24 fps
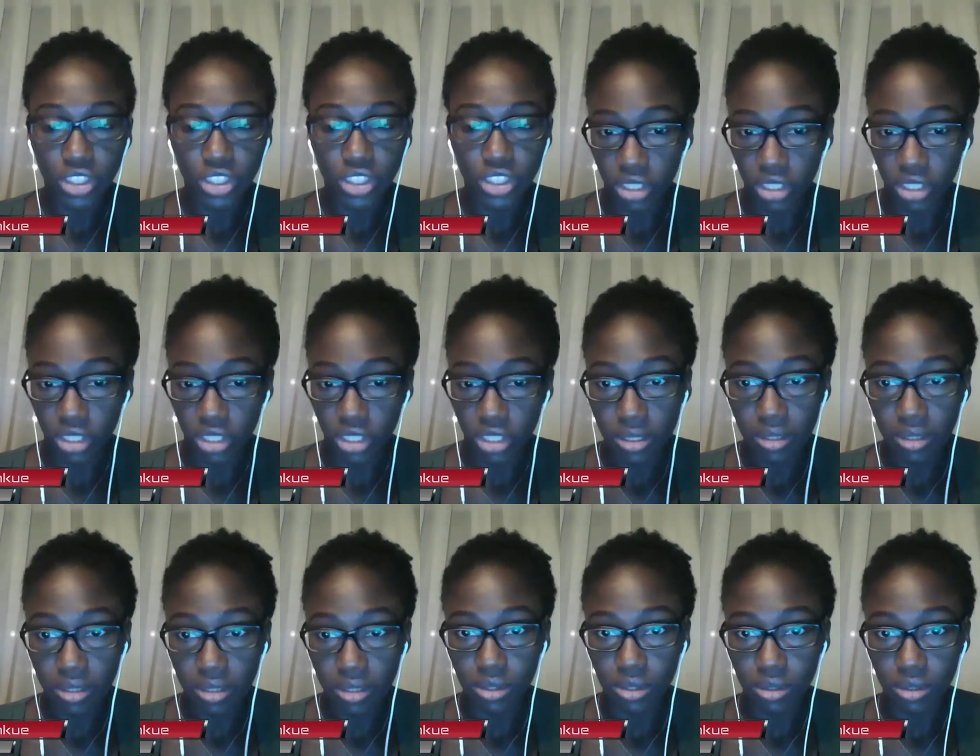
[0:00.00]

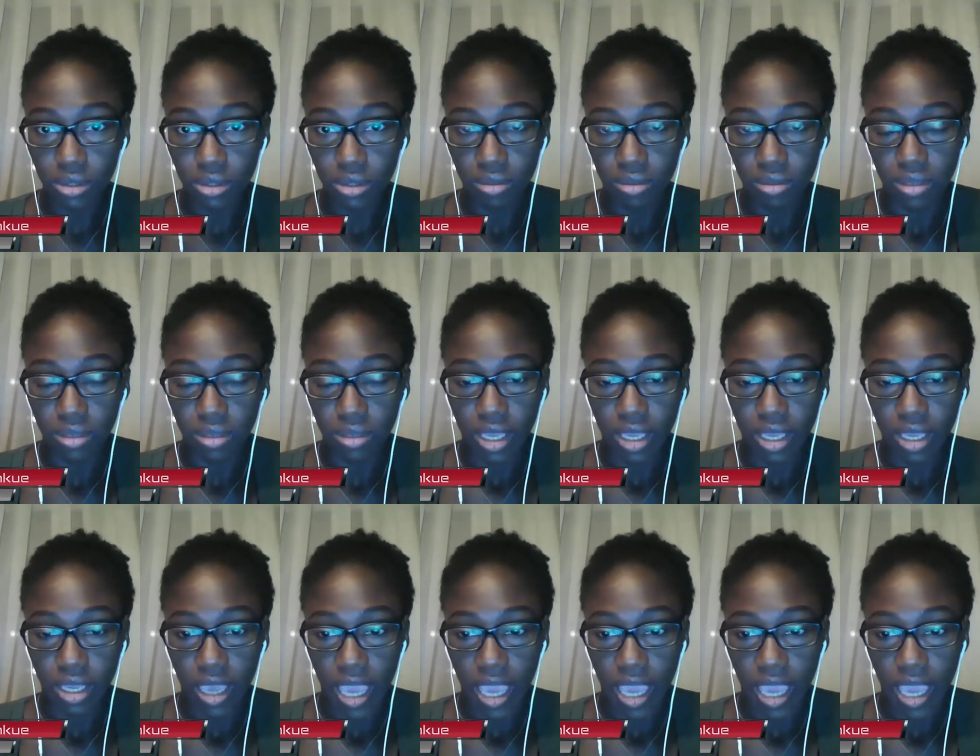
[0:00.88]
questions,
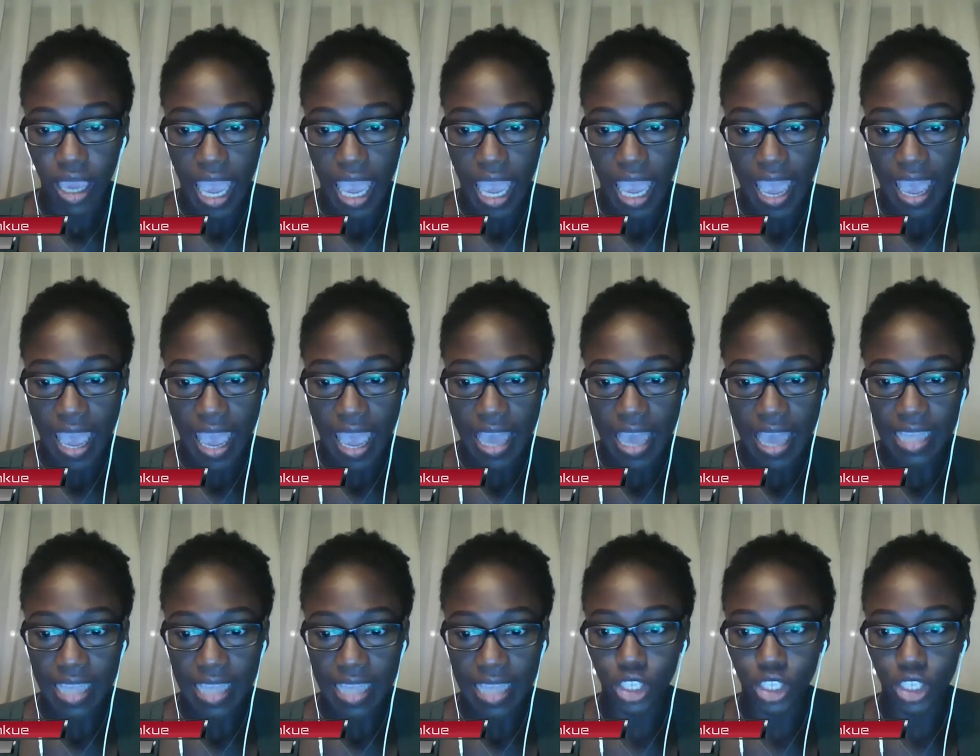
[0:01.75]

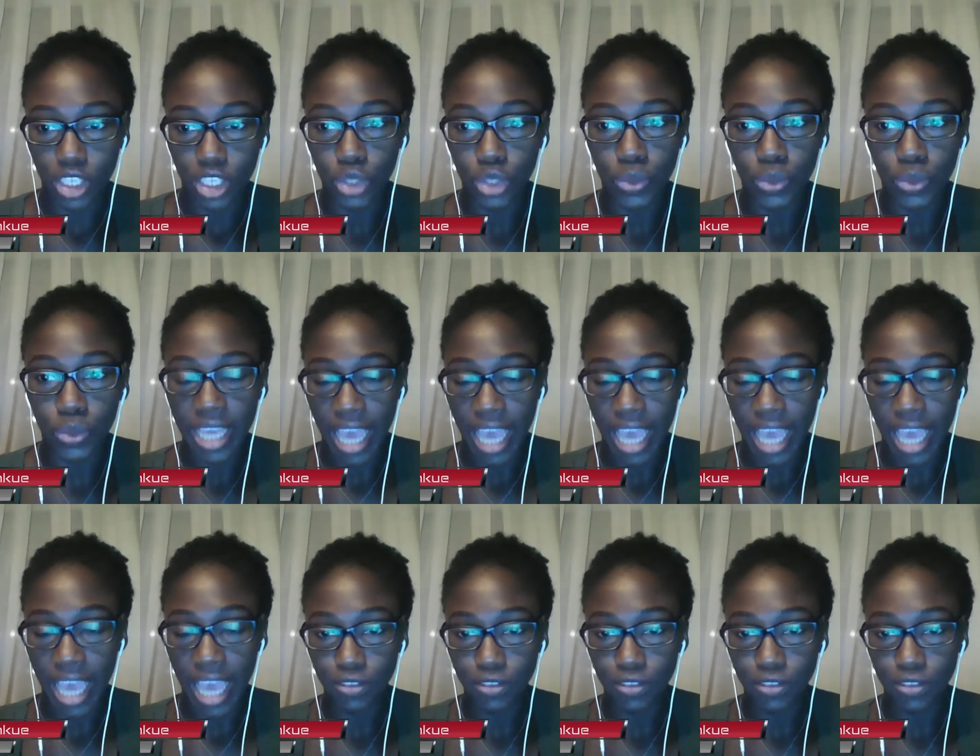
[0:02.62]
and you
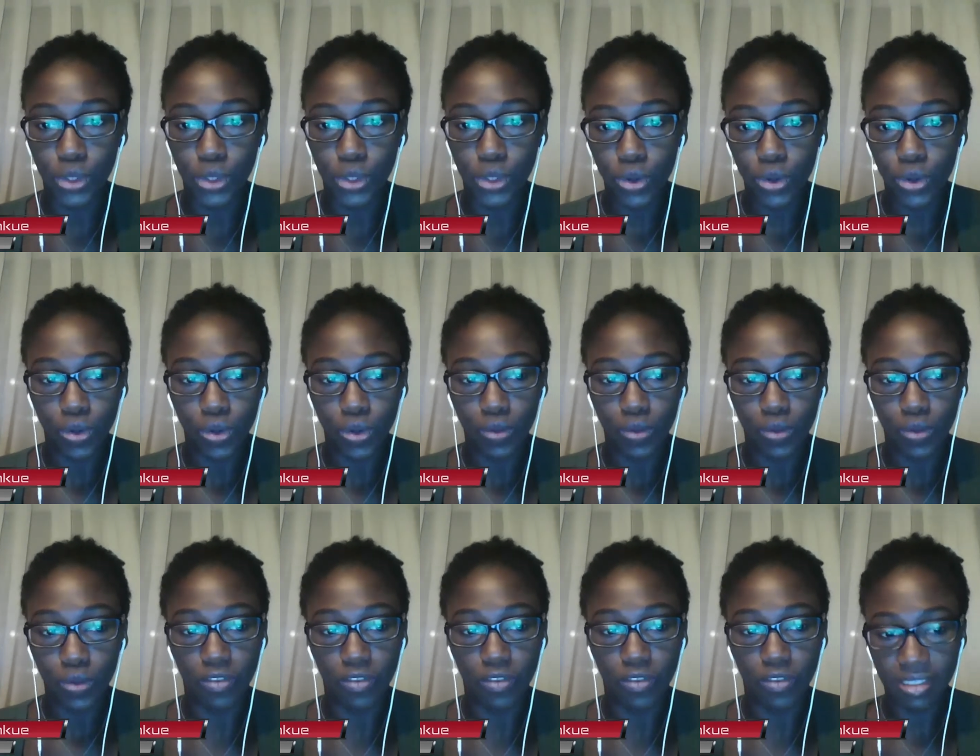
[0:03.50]
really have to
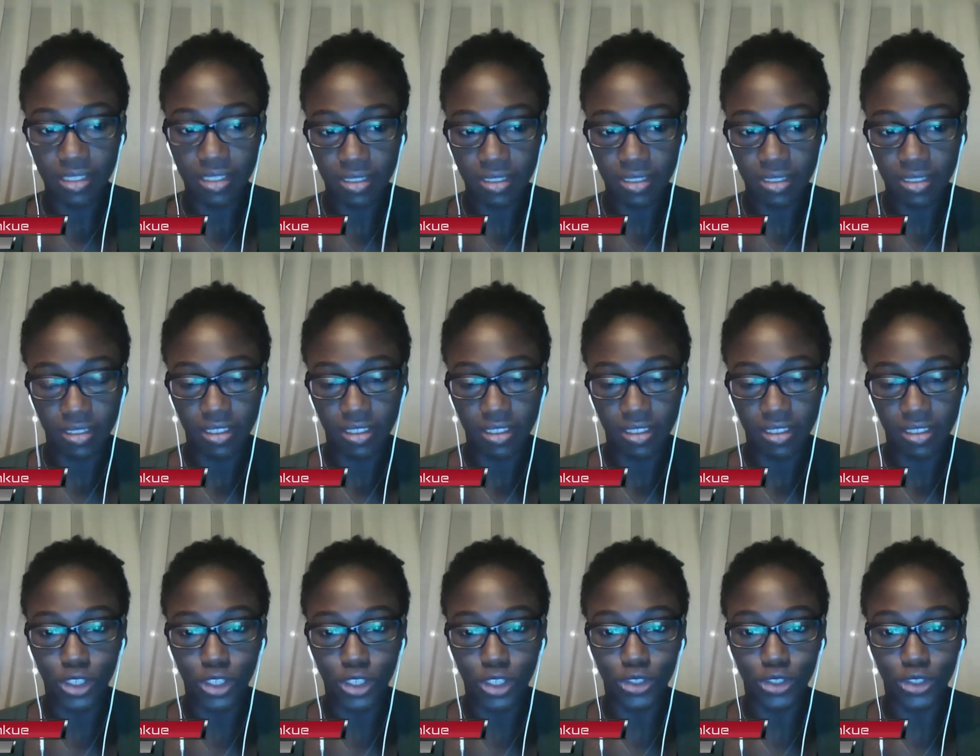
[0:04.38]
go fast
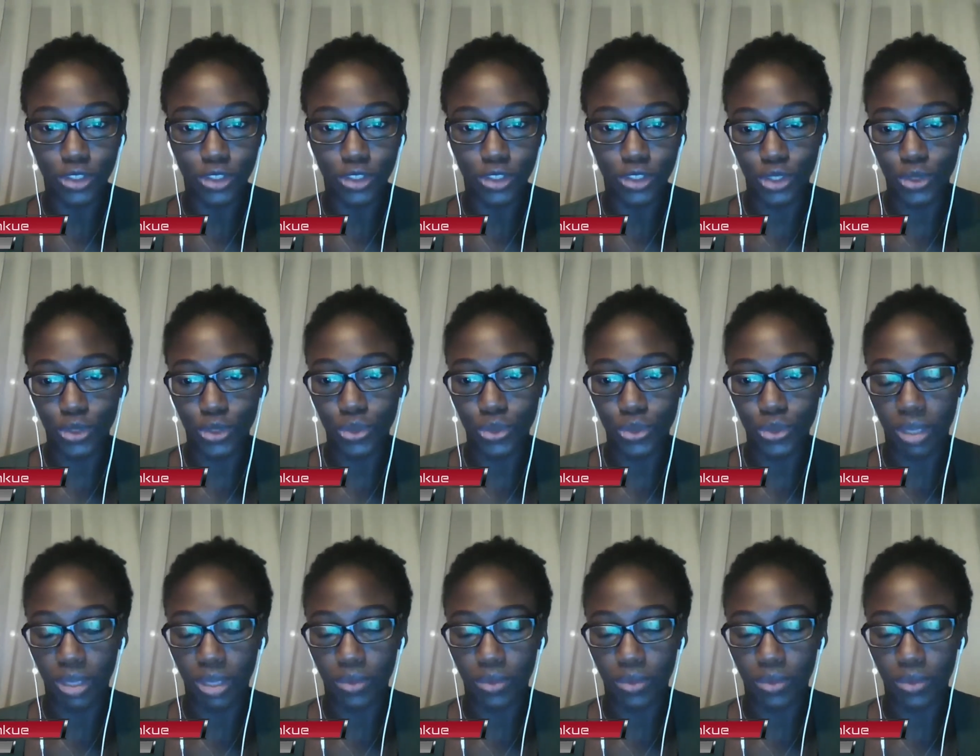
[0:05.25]
in order
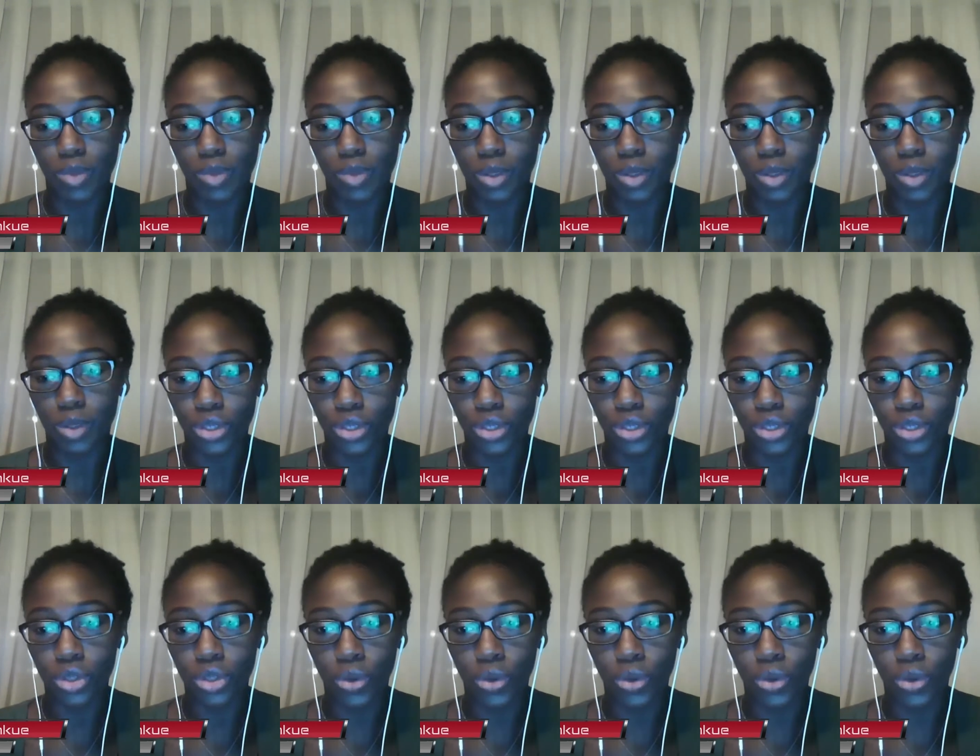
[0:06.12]
to respond
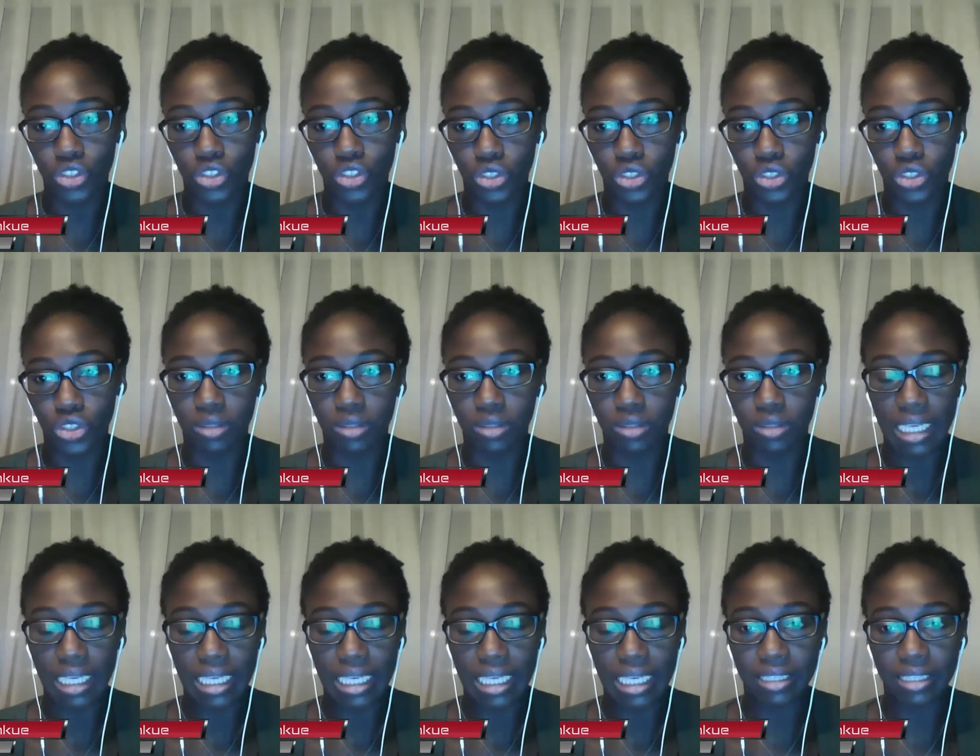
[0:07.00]
to all the
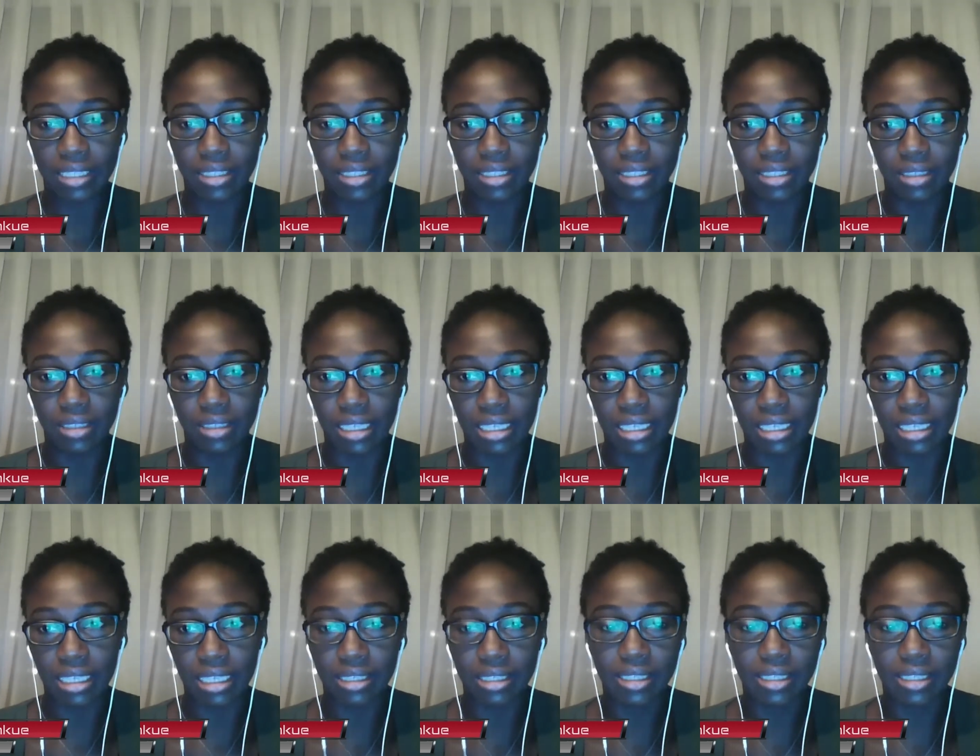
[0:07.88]
questions in
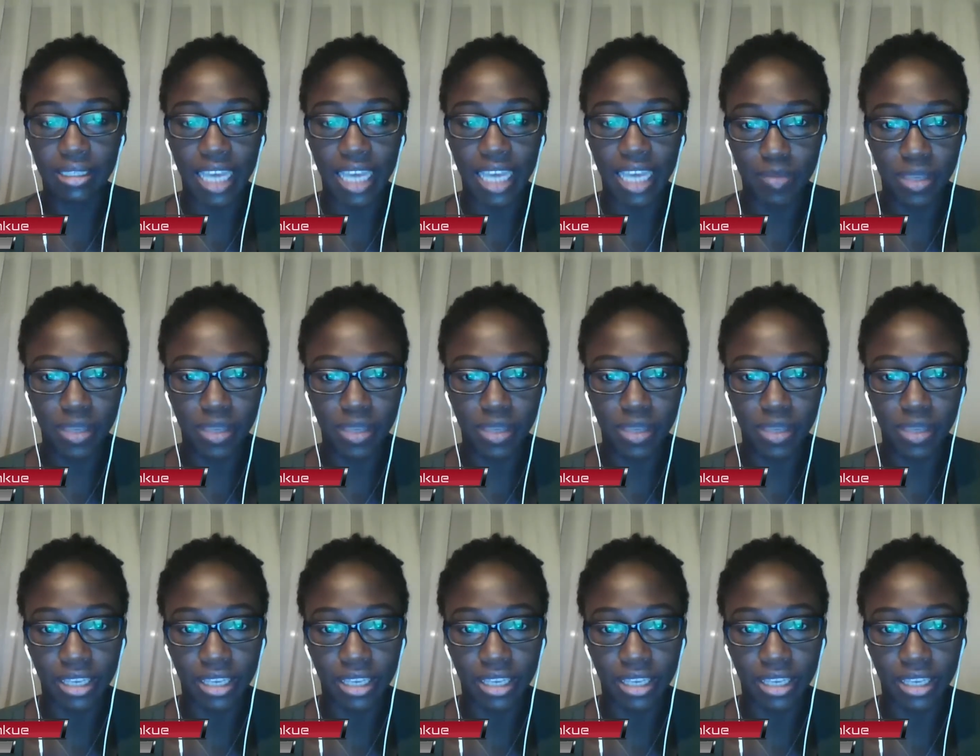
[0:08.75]
the
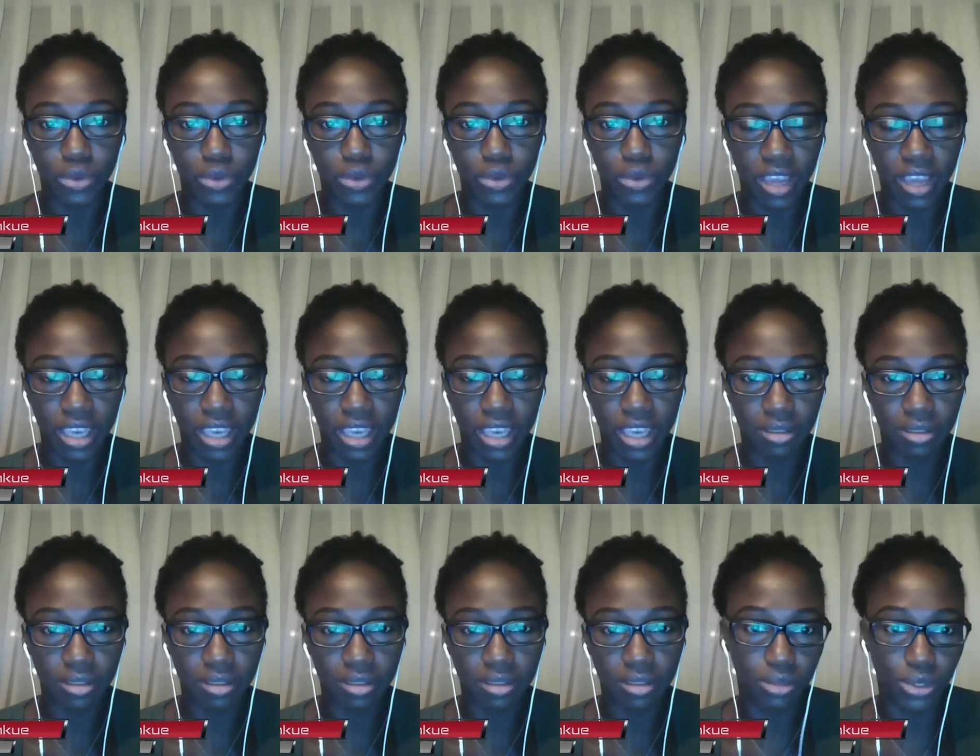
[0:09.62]
timing that is
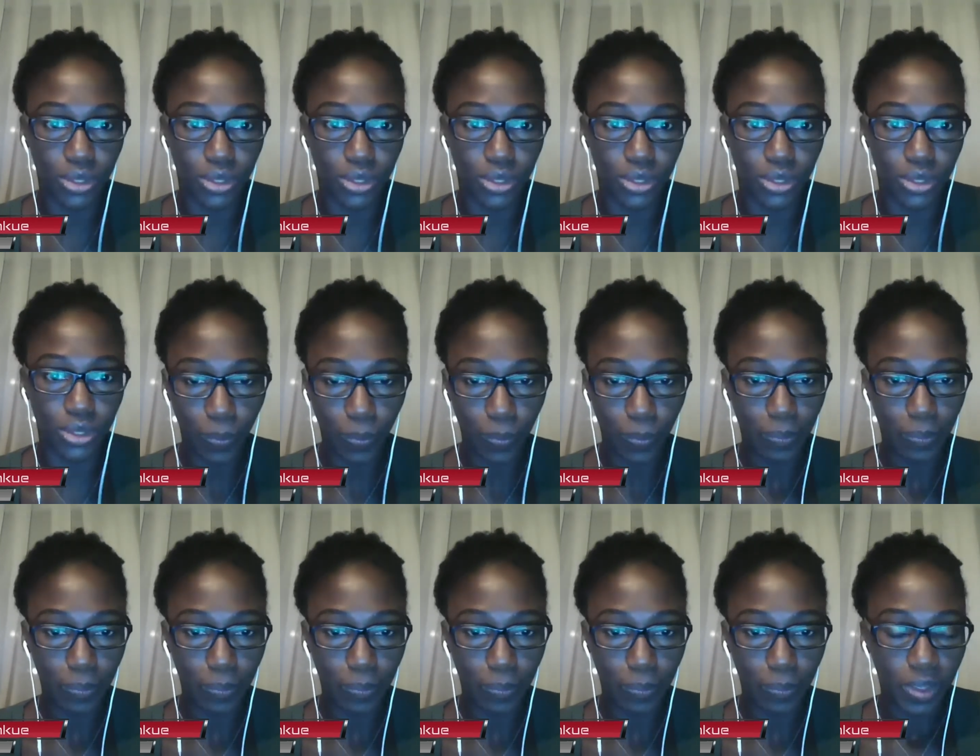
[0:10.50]
provided to you.